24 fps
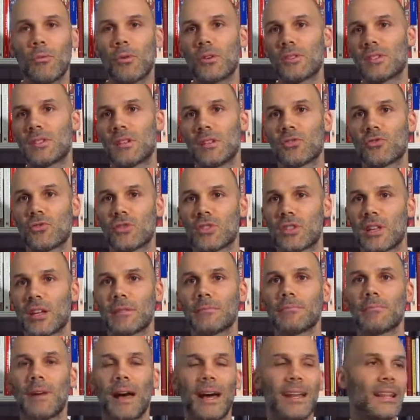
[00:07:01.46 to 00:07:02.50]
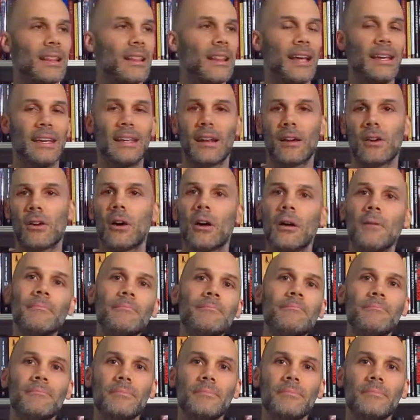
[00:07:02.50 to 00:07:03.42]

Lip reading: wasn't interesting. I didn't like it at all.